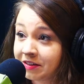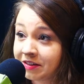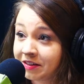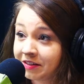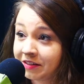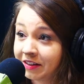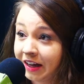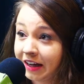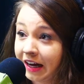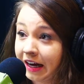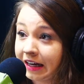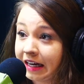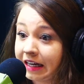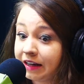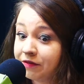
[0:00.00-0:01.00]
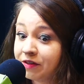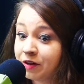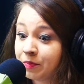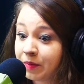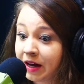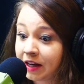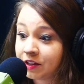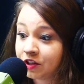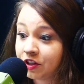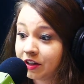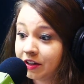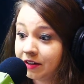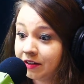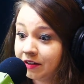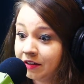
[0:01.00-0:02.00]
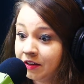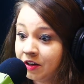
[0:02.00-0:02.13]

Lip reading: Mm-hmm. Like I can't even imagine